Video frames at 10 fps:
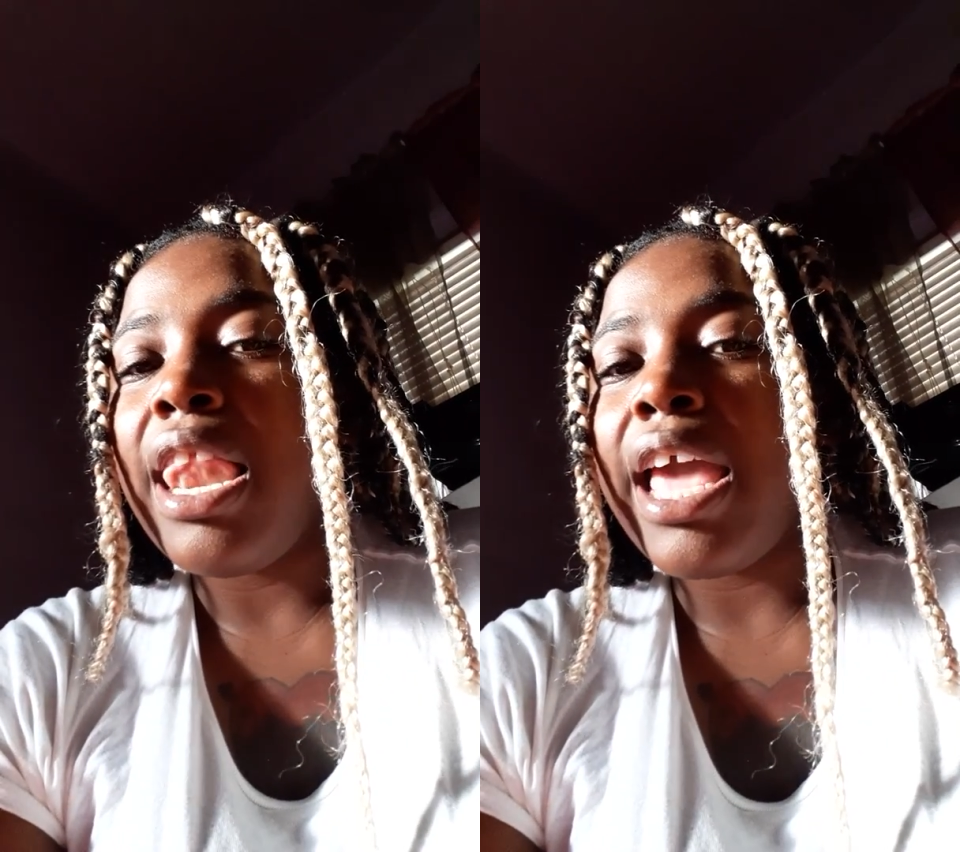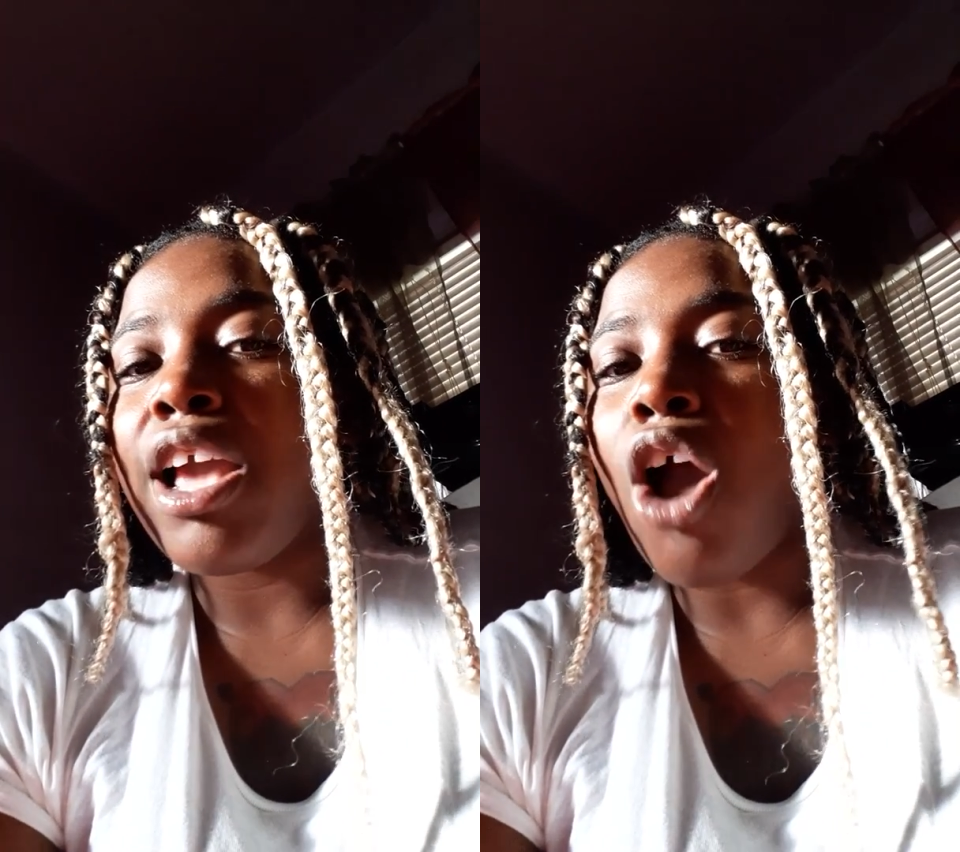
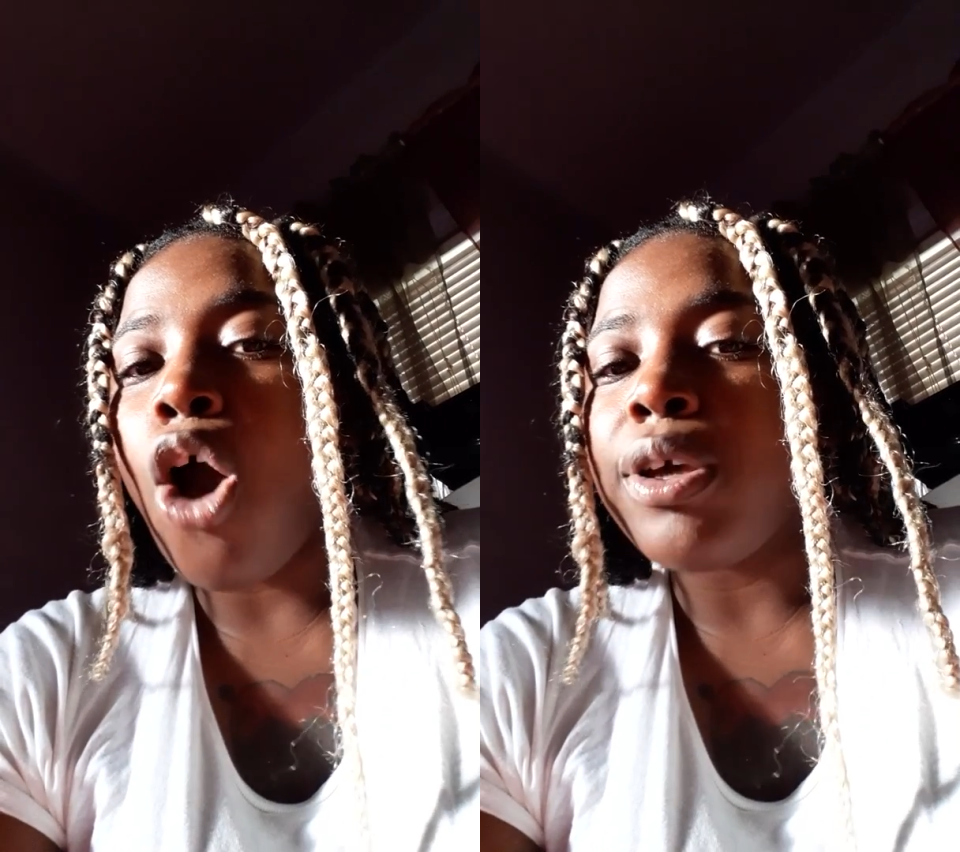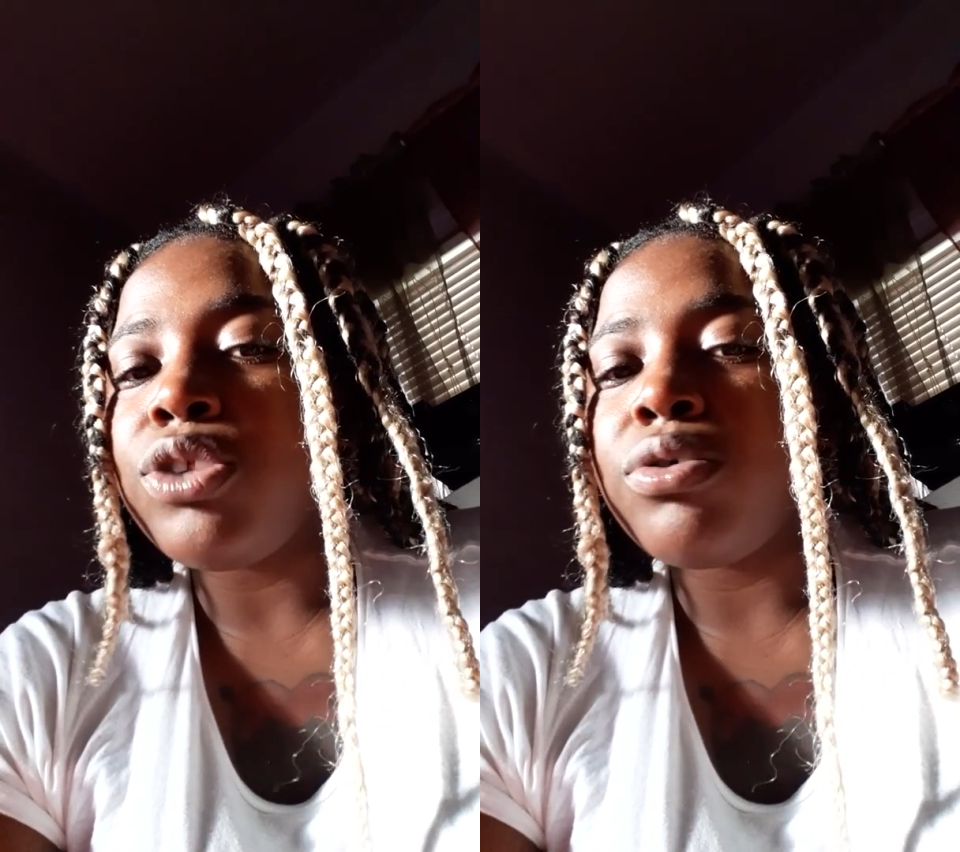like
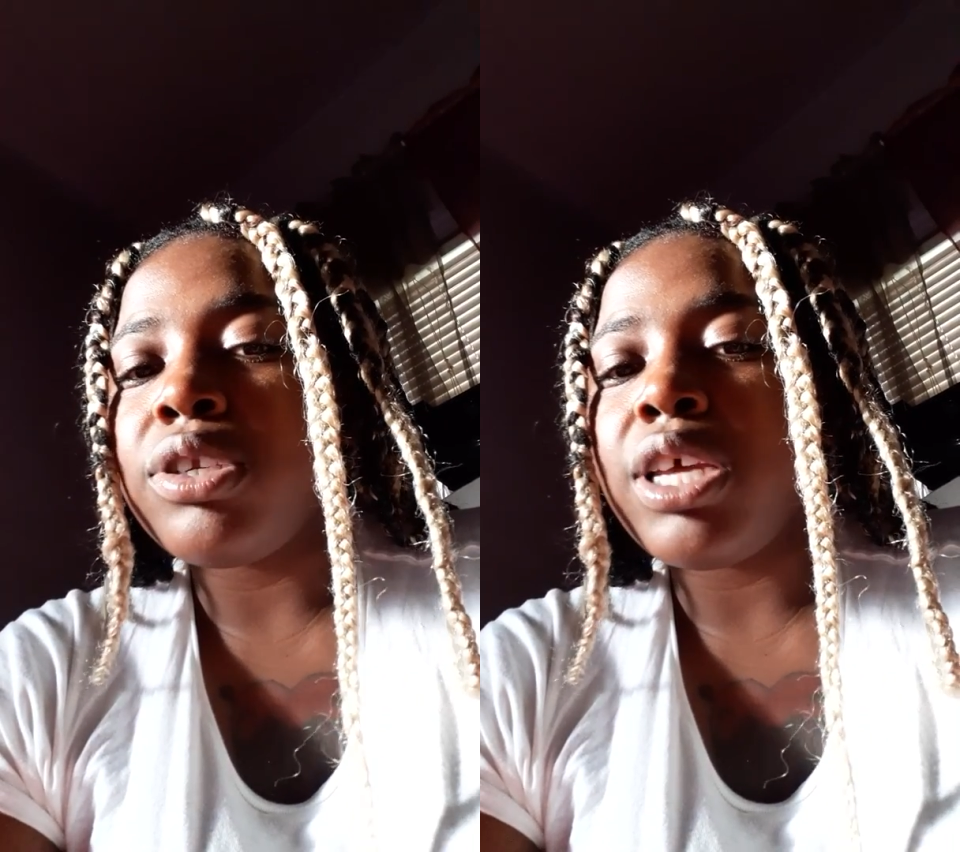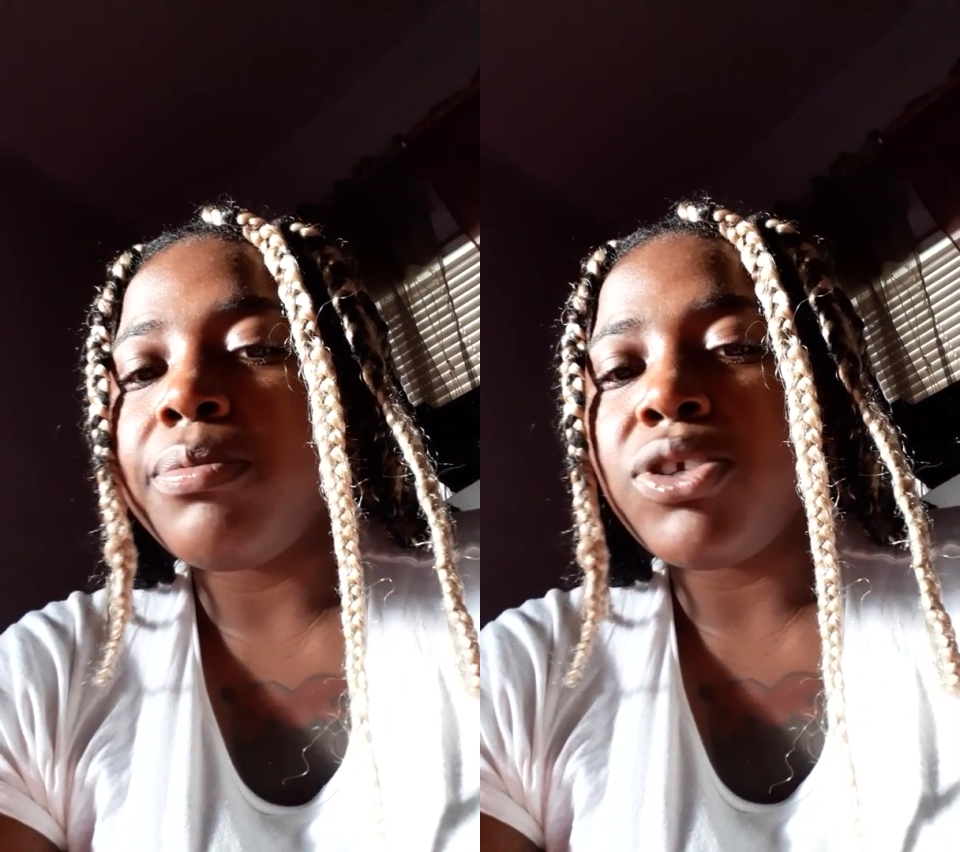always
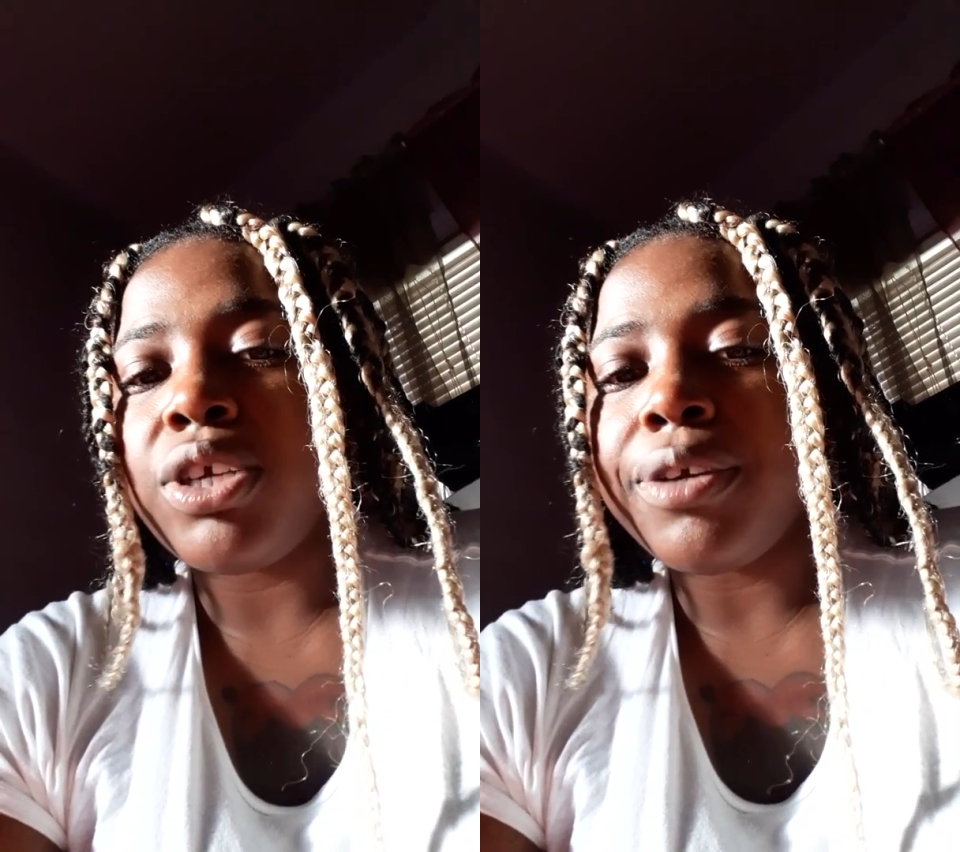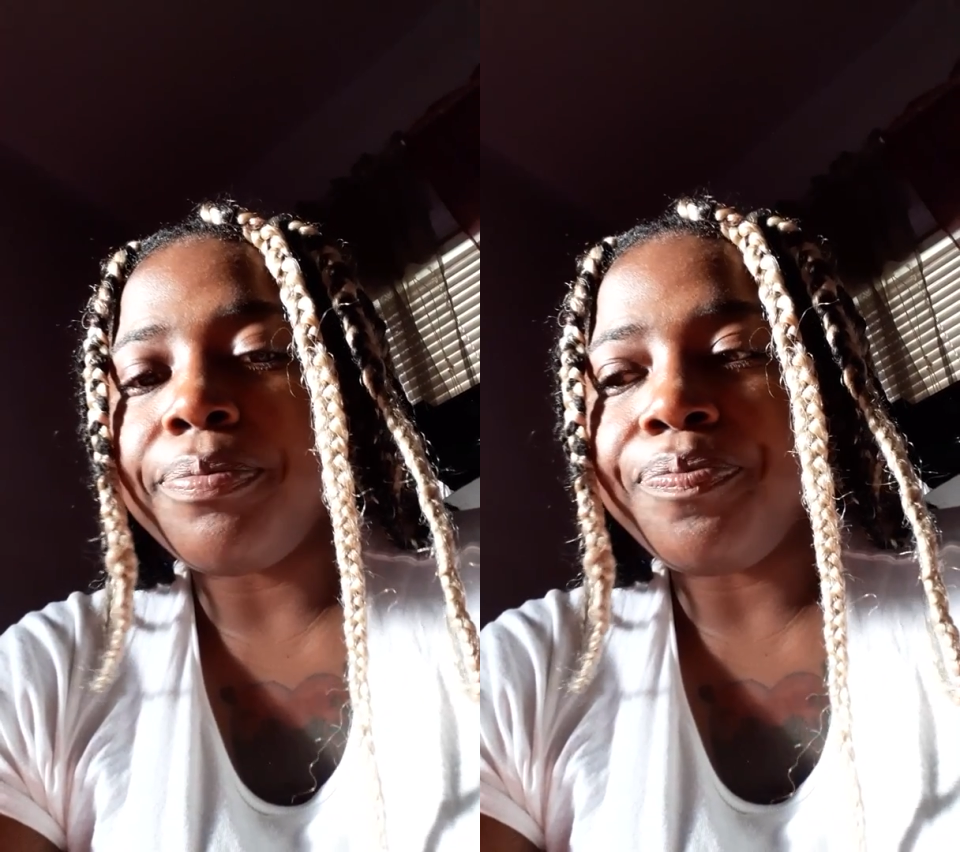doing dumb shit.